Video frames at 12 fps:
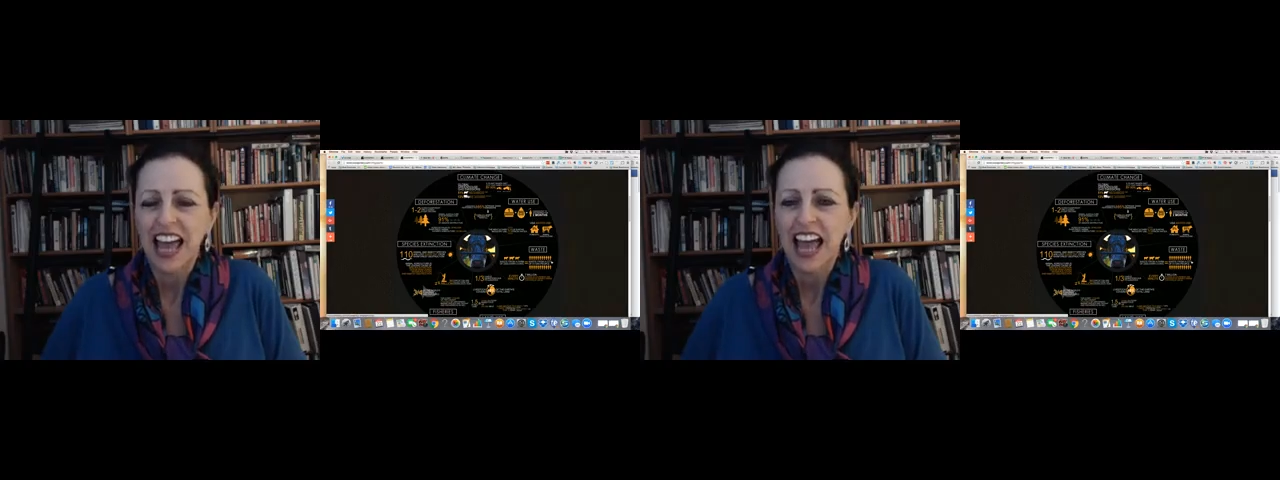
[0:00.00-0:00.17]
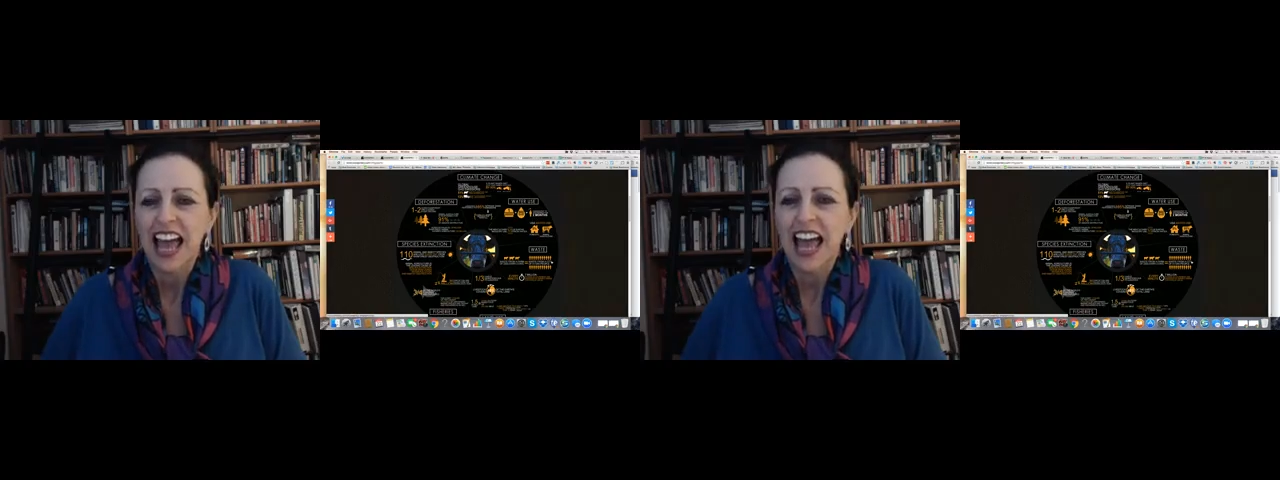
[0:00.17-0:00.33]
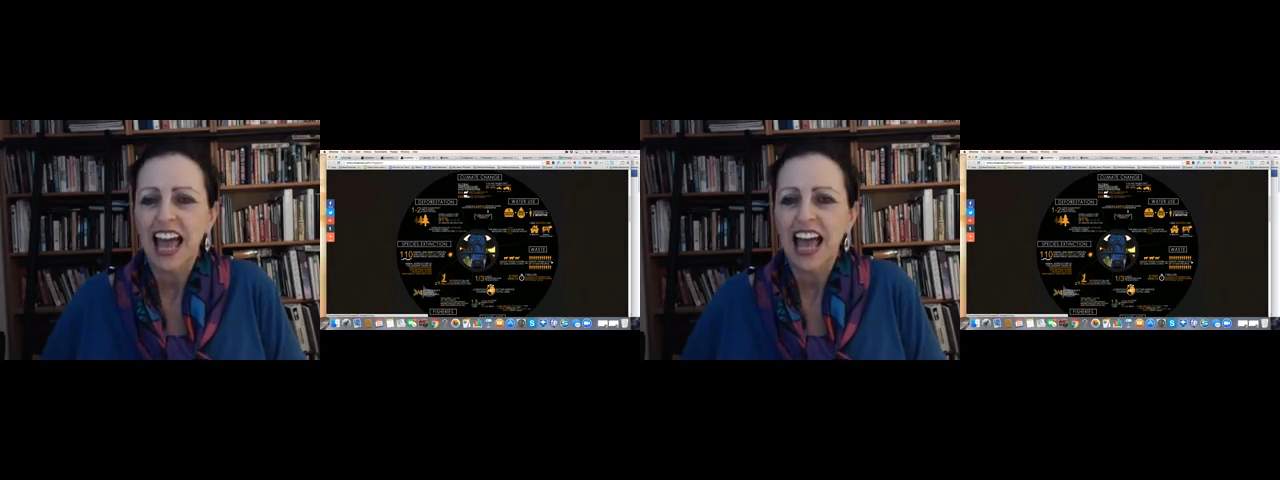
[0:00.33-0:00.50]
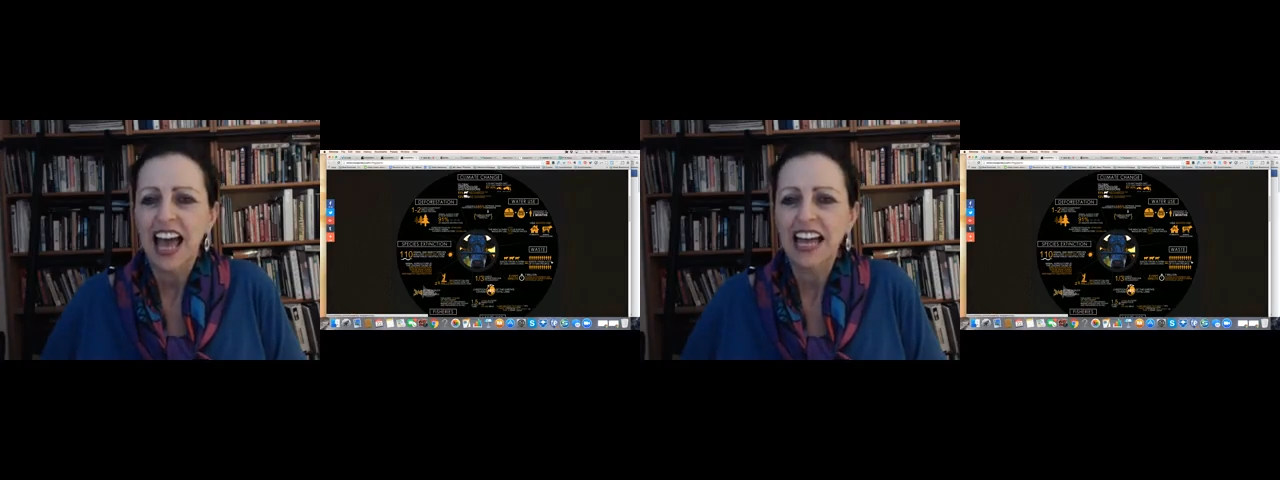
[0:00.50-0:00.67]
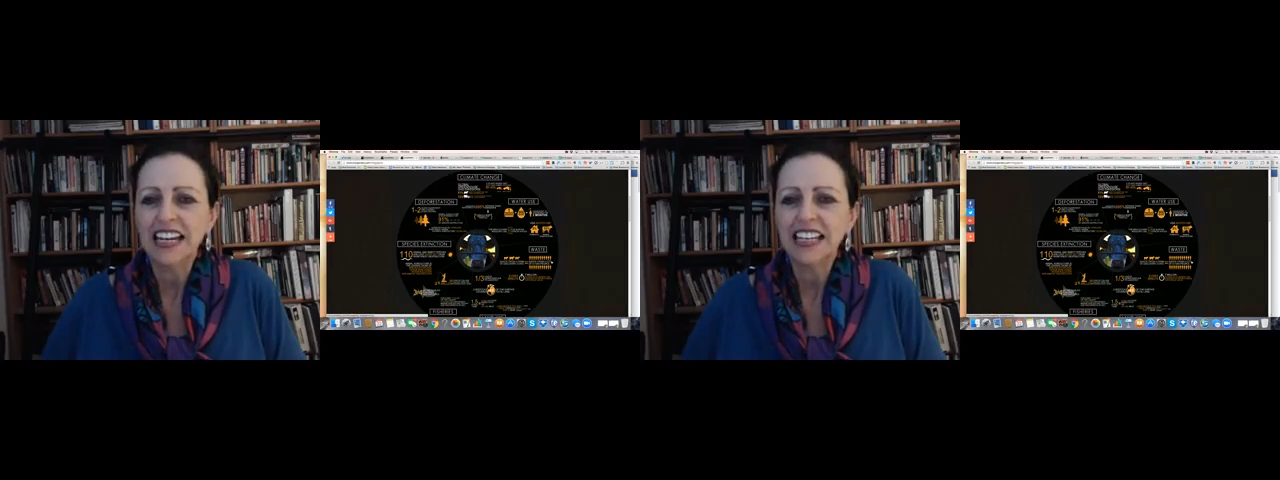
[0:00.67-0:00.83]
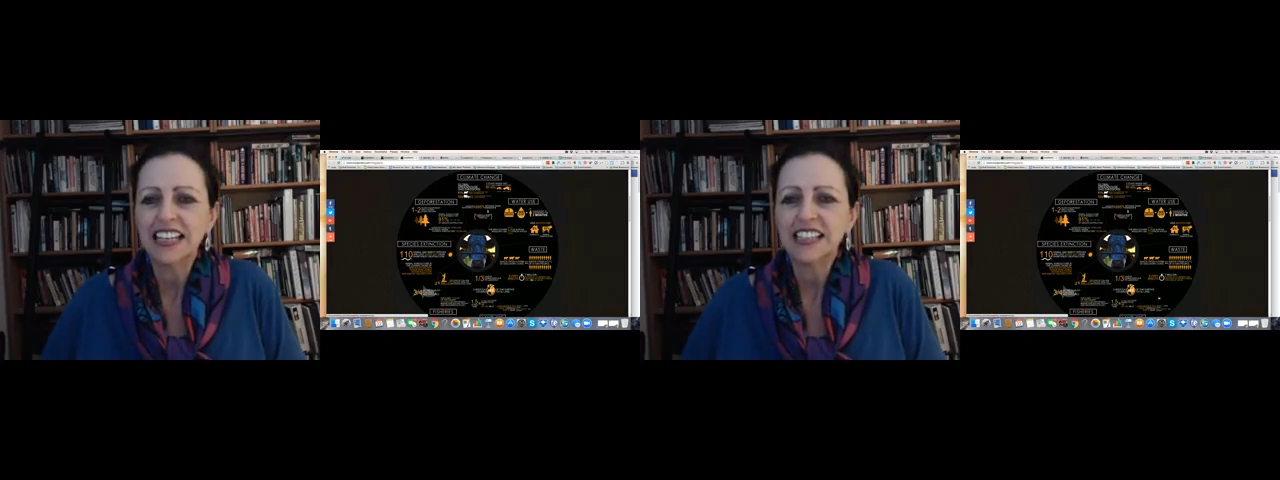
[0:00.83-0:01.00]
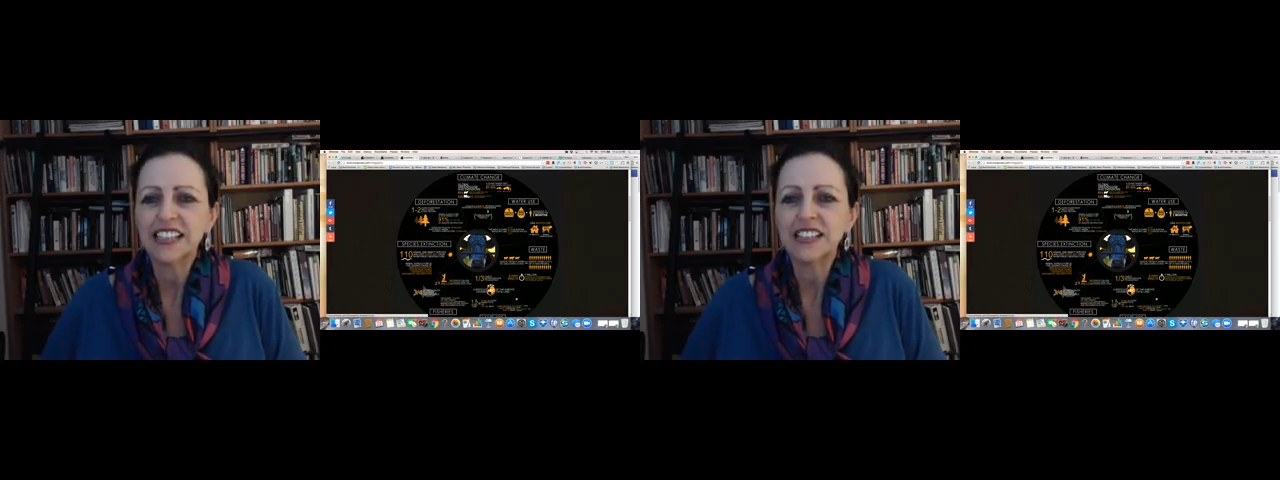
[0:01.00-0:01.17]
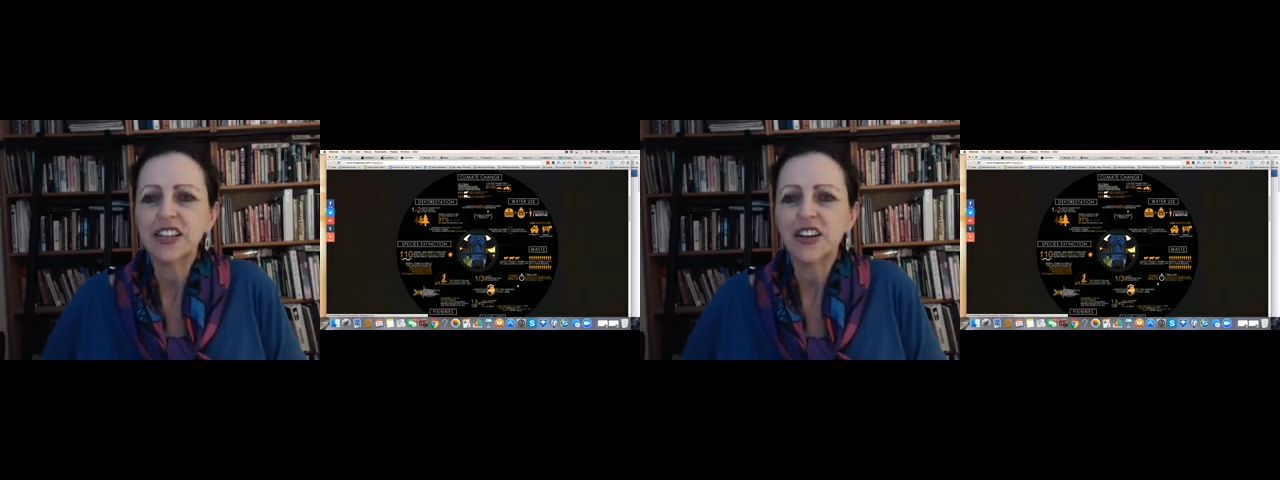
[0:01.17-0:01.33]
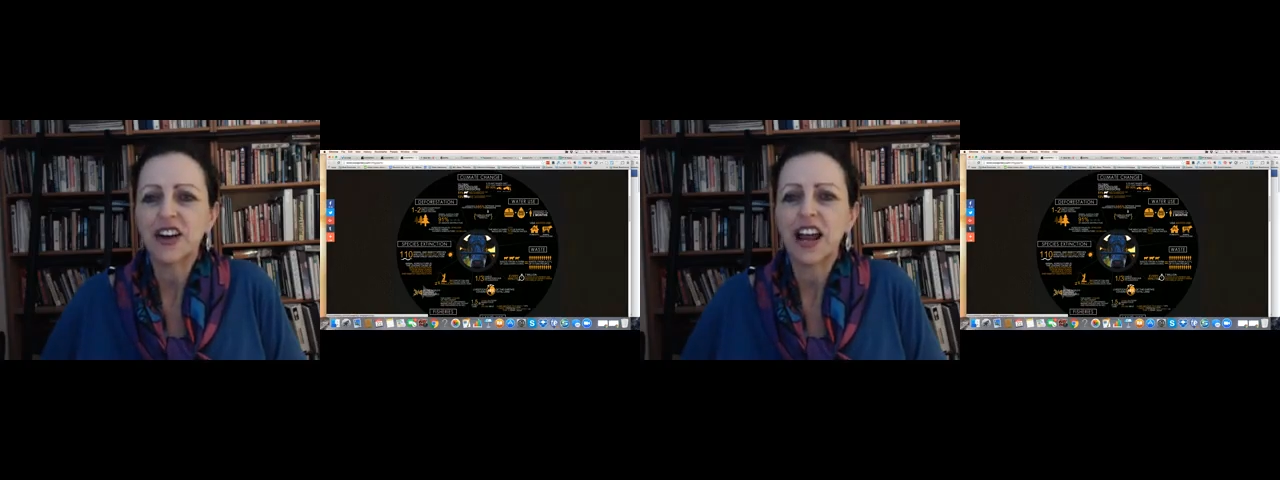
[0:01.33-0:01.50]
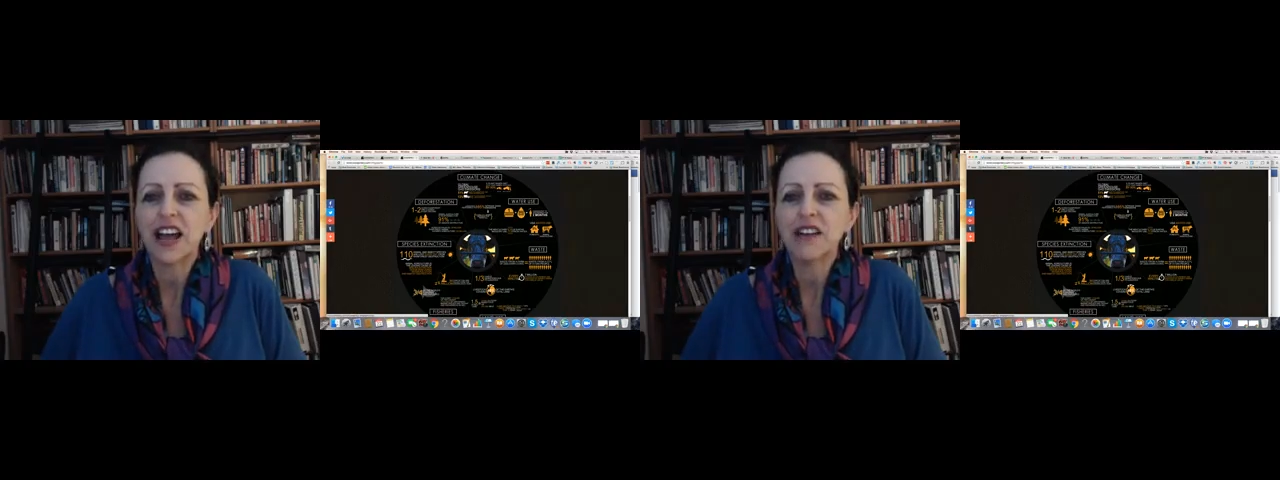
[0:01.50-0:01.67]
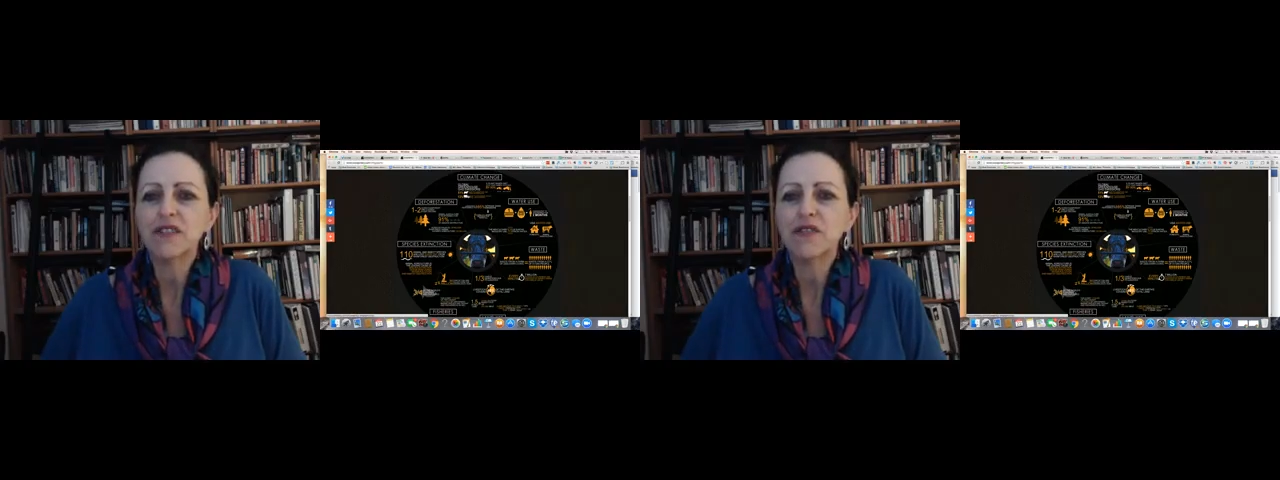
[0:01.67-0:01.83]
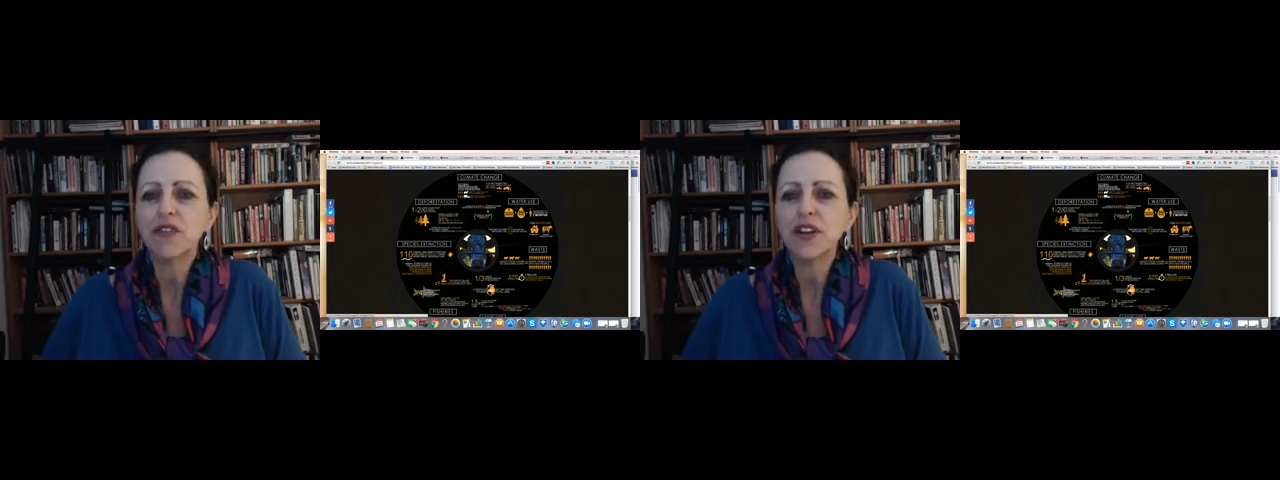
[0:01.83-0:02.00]
And it says here
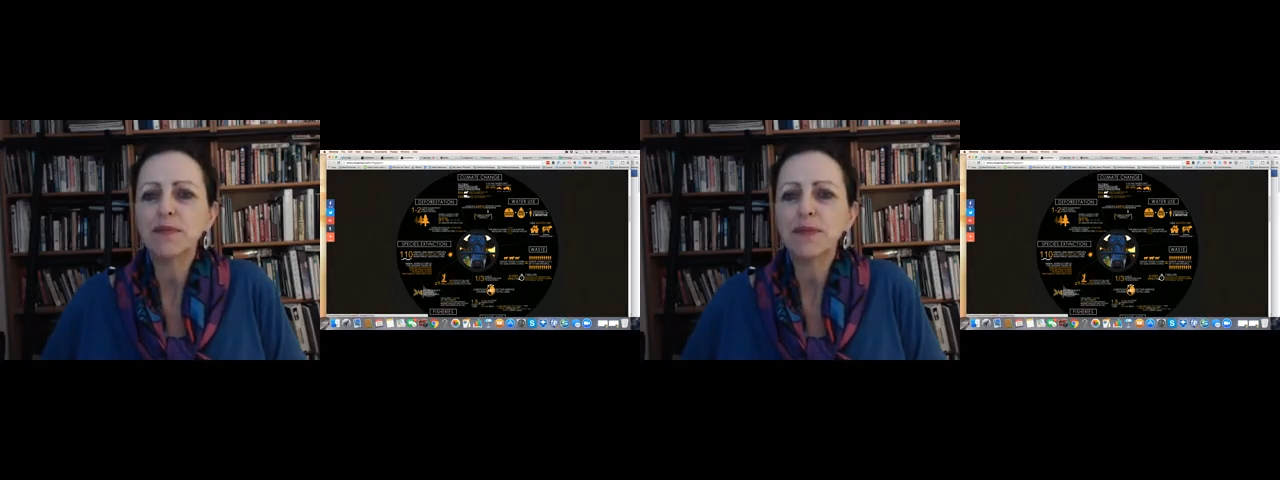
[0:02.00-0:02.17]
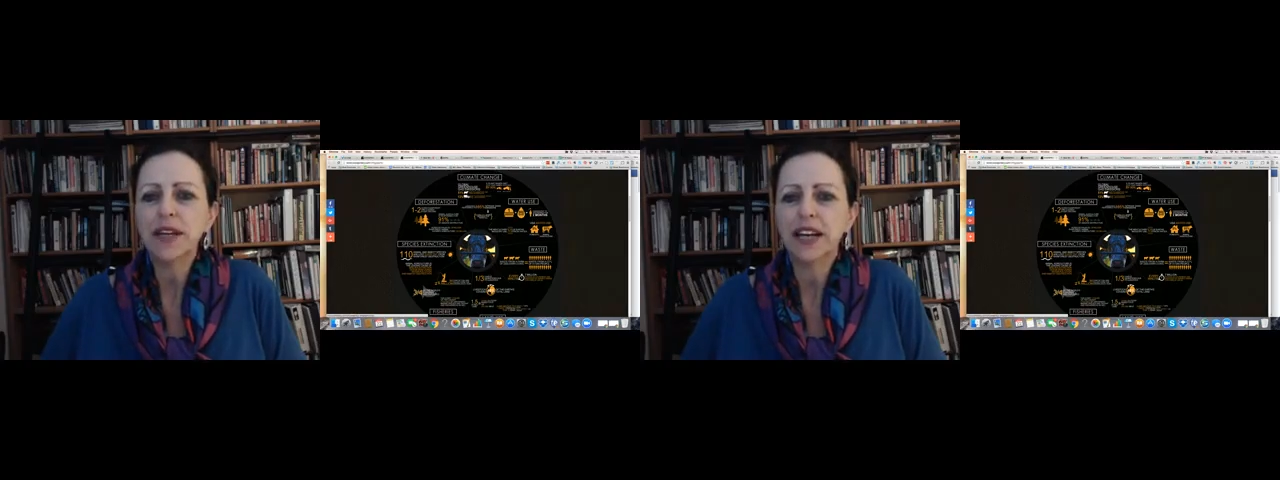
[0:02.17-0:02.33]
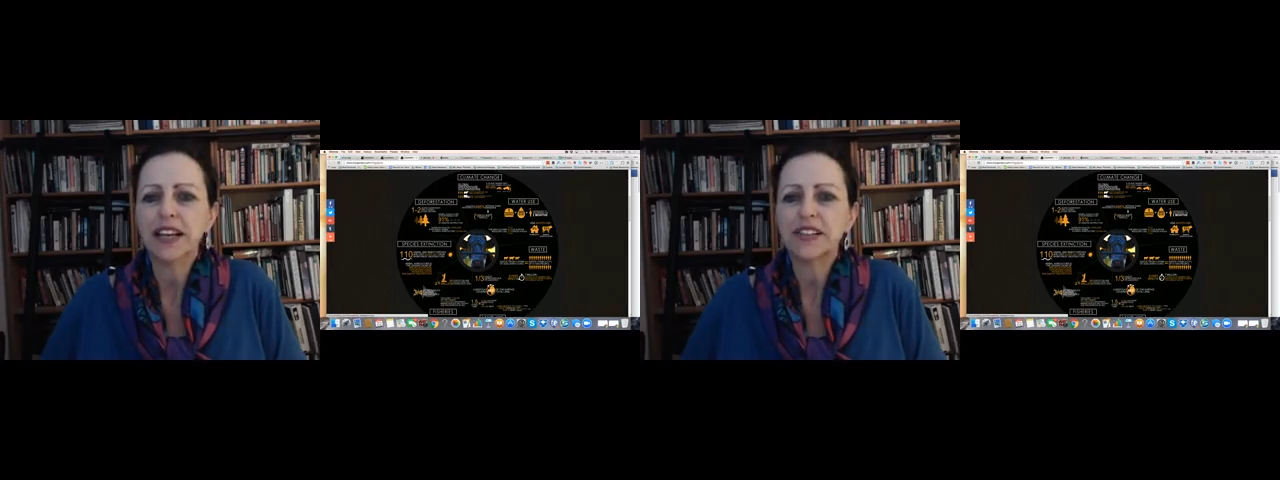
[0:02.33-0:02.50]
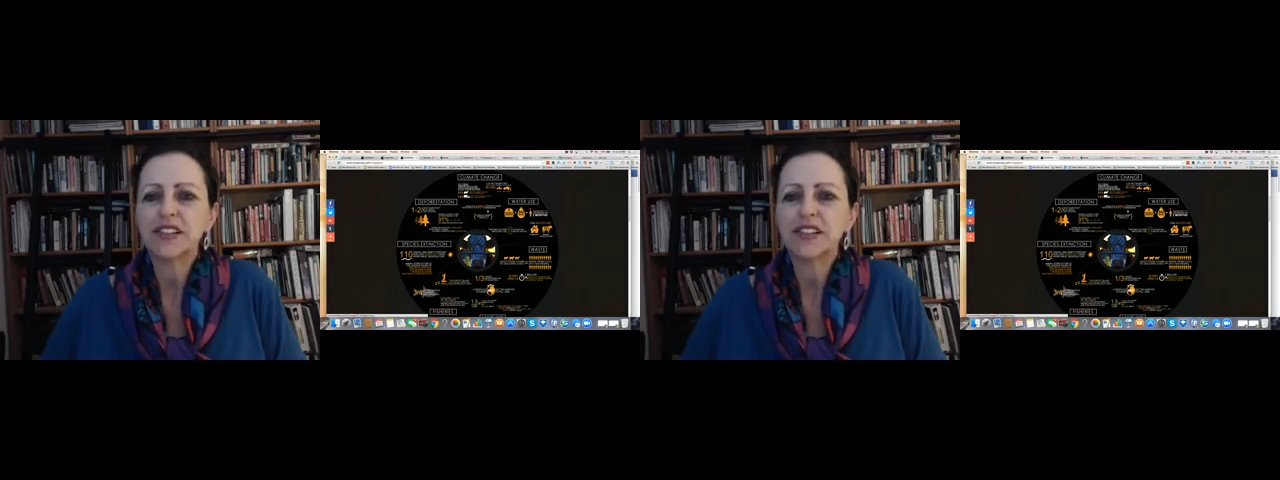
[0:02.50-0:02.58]
every minute,